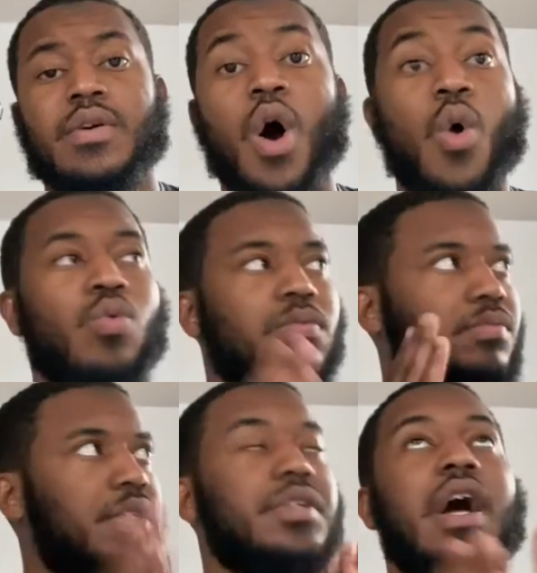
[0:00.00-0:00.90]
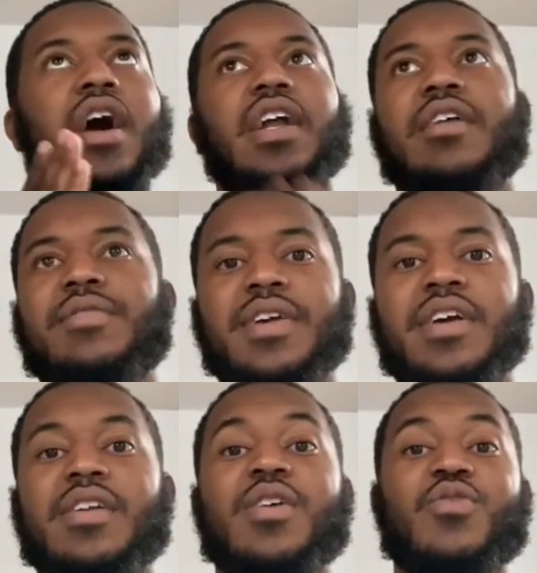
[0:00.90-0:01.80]
Oh, how could I
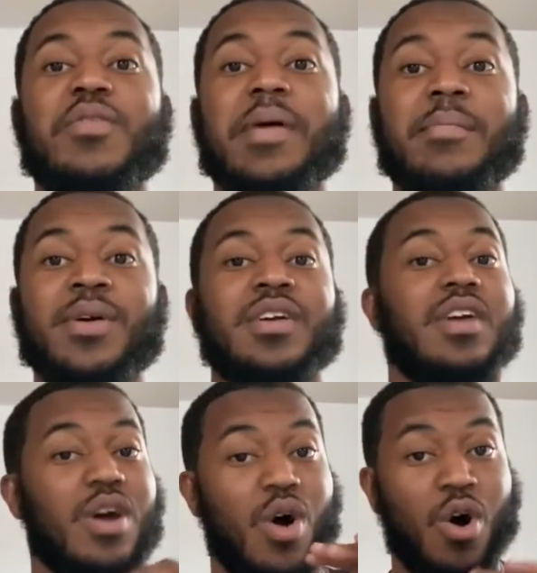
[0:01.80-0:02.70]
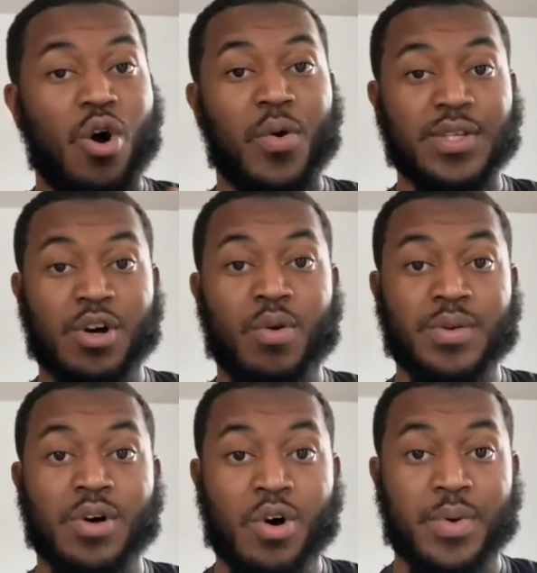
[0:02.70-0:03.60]
forget? Remember, always,
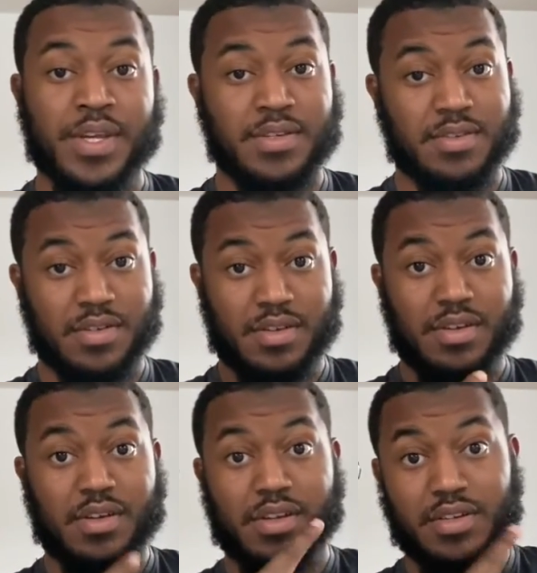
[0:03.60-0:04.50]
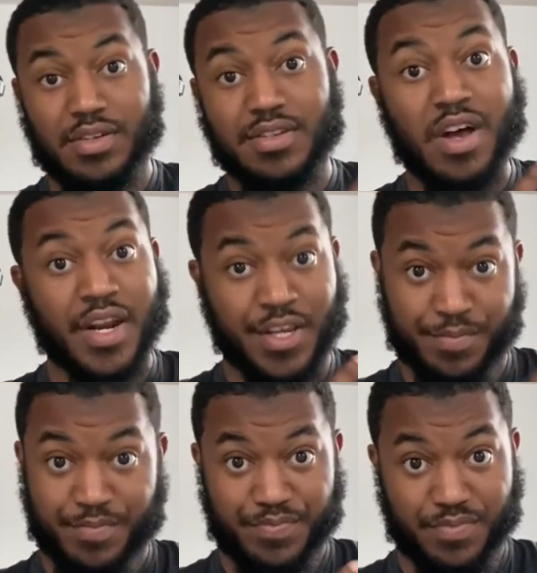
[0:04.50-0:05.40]
always, always study,
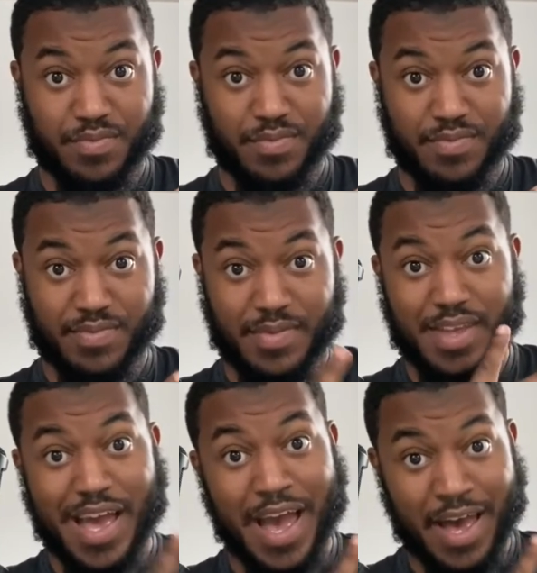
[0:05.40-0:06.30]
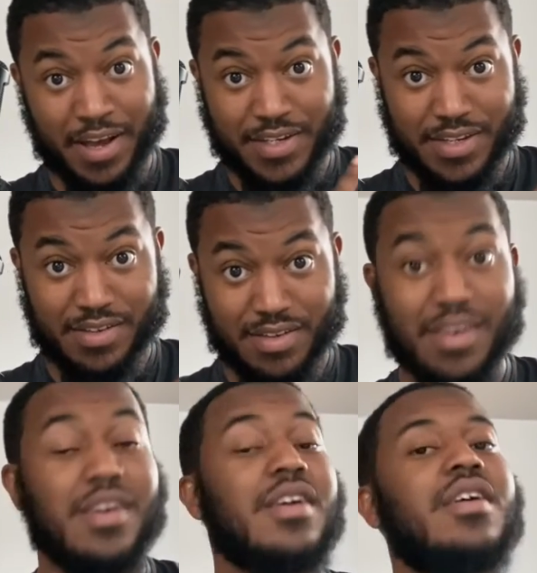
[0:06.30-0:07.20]
act,
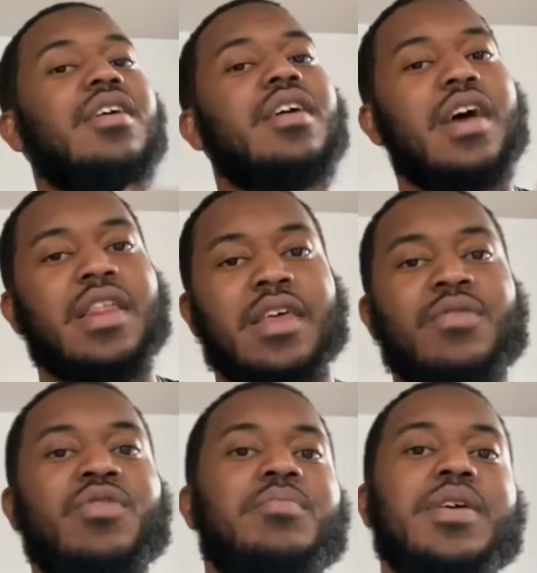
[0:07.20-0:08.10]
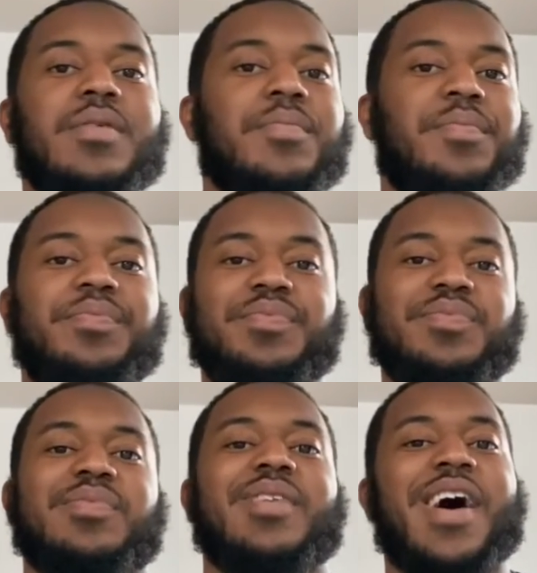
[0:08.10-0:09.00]
and then repeat.
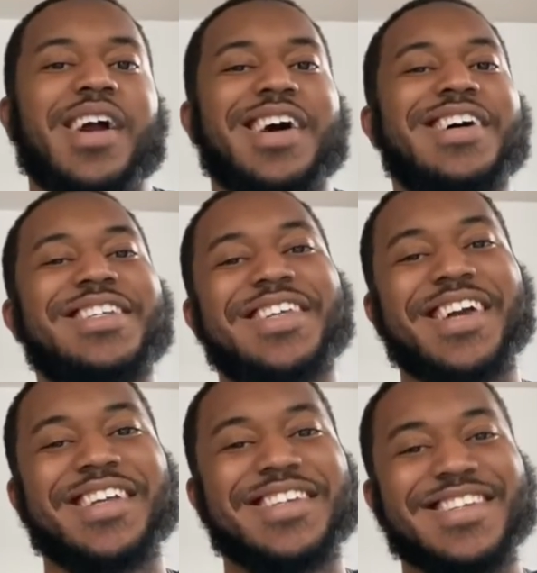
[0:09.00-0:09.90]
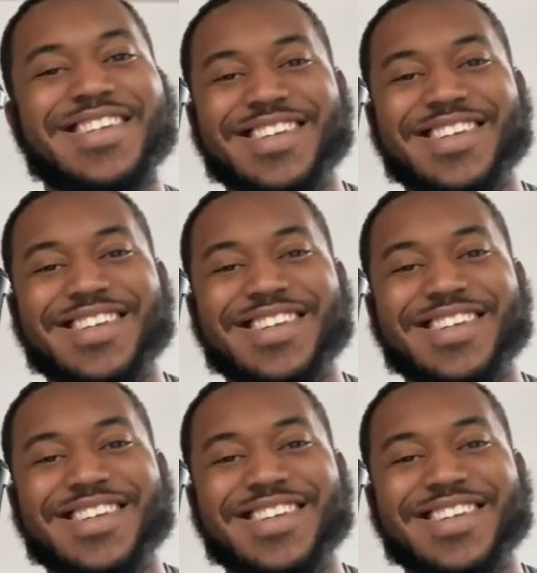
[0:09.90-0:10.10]
All right, guys, take it easy.